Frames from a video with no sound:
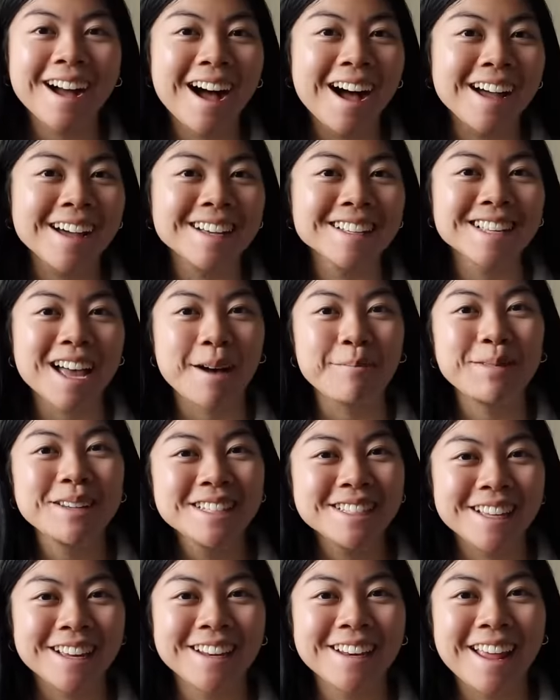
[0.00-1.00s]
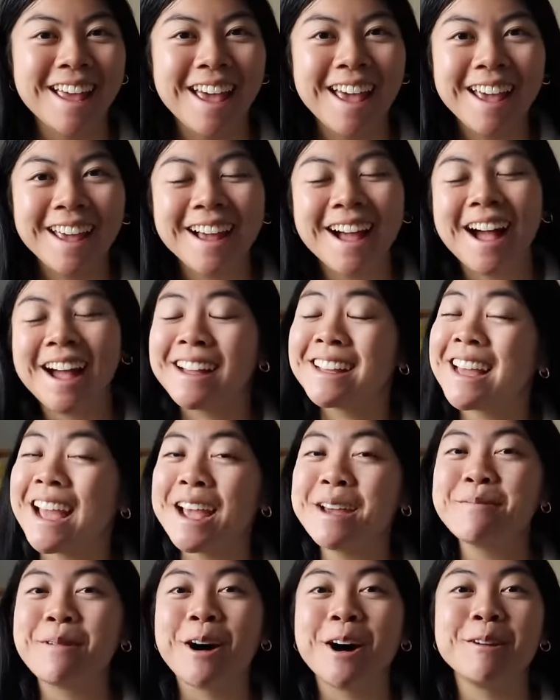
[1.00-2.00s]
guys, happy Sunday. I
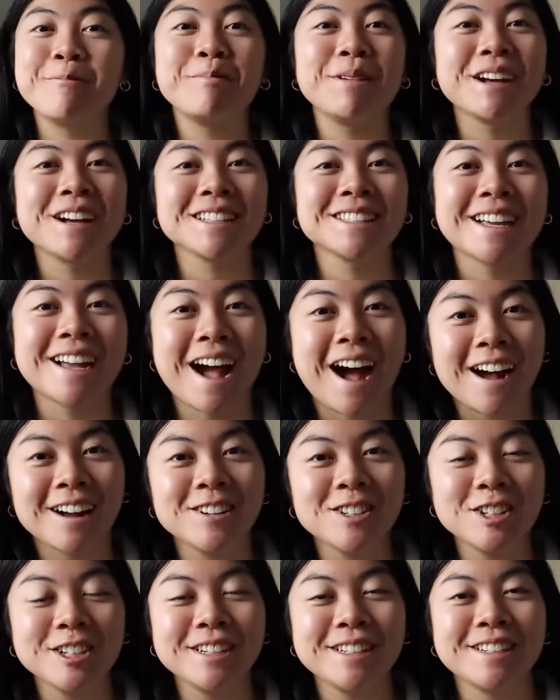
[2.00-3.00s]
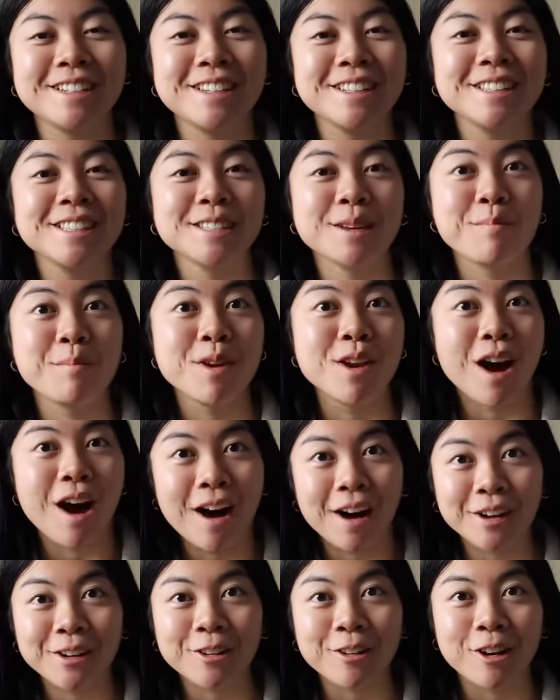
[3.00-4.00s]
came on because I actually did some
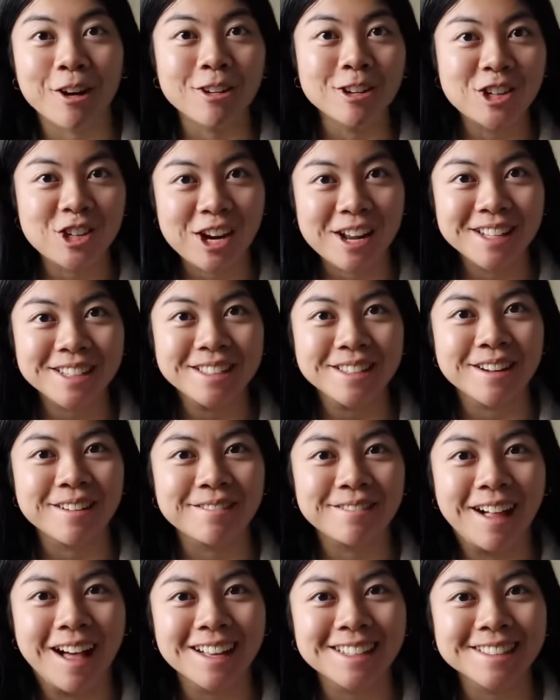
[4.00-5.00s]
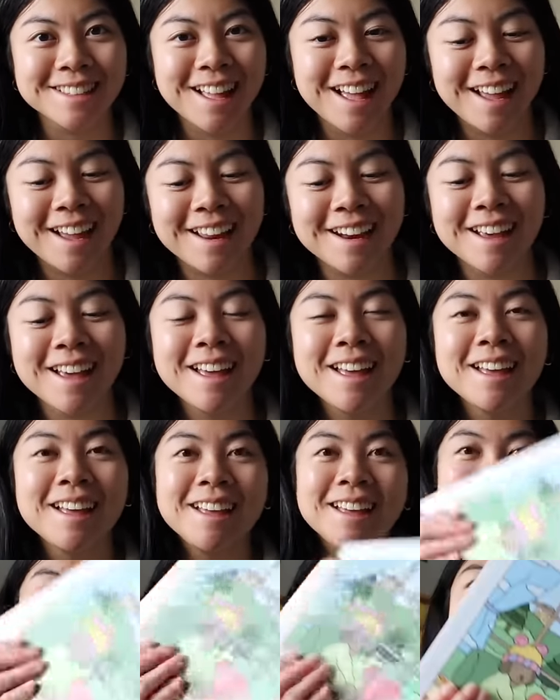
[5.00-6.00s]
non-crochet stuff last night
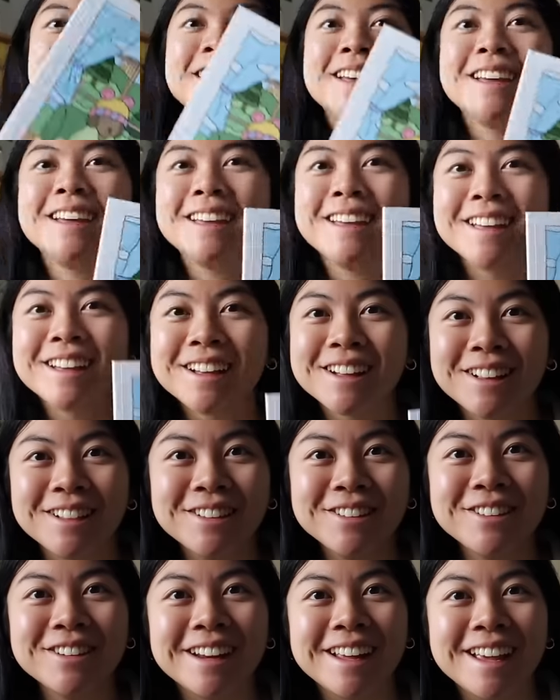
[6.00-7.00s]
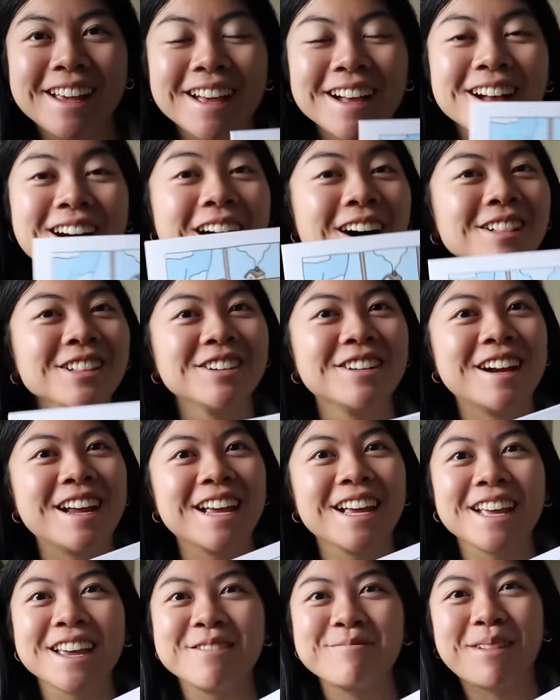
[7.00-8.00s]
including
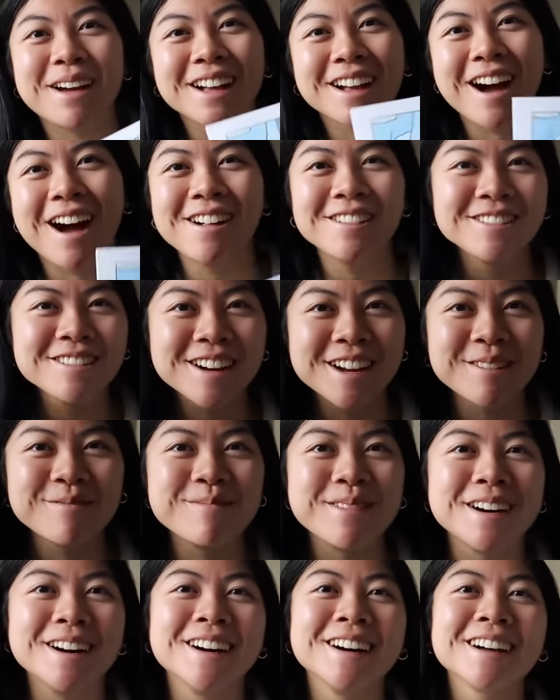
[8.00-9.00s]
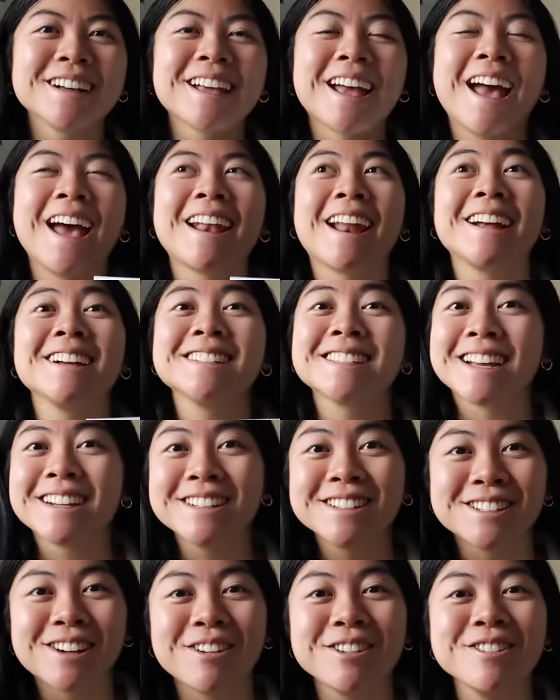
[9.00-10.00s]
coloring in my coloring book and I just had
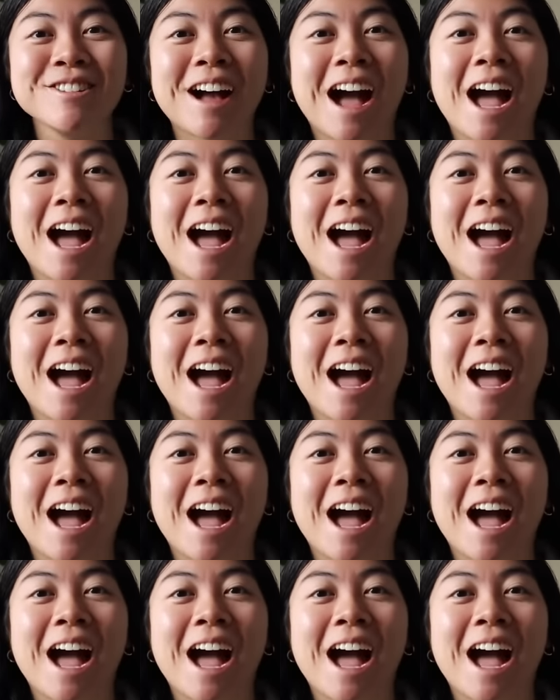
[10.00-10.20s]
to show you